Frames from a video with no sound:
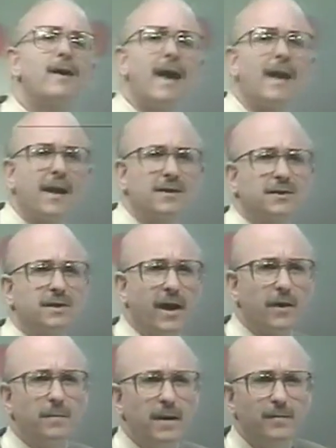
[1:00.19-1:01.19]
out how to
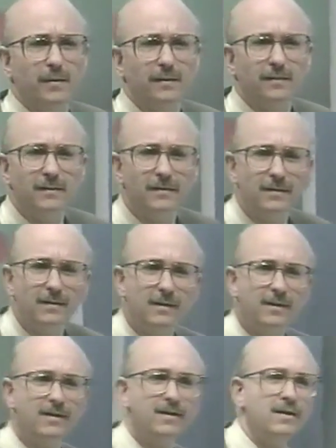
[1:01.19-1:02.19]
scare people.
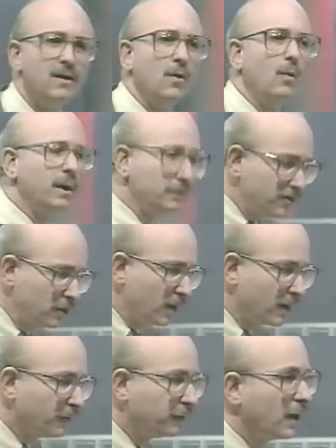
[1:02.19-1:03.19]
What do you do
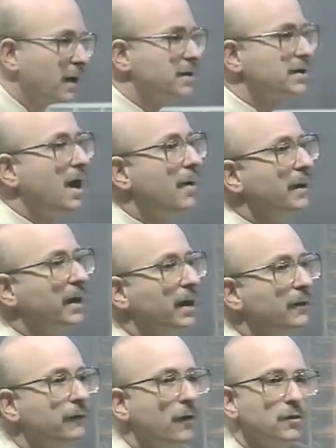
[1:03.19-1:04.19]
when the flood is coming
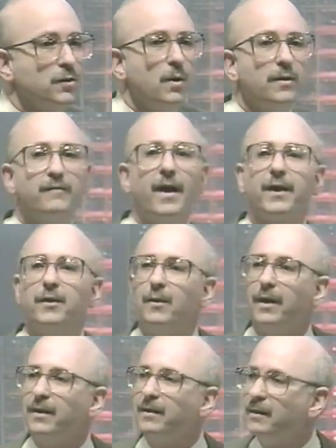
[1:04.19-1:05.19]
and folks won't
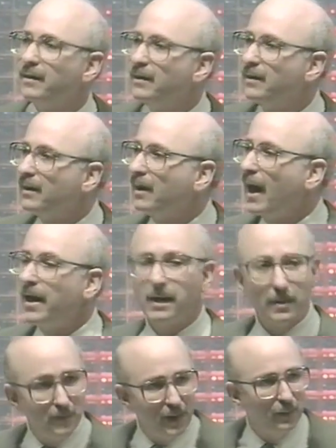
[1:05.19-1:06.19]
evacuate? Uh, how do you
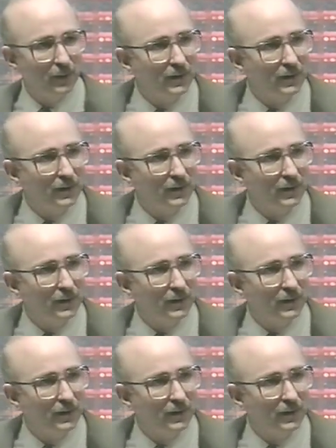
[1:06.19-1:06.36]
get people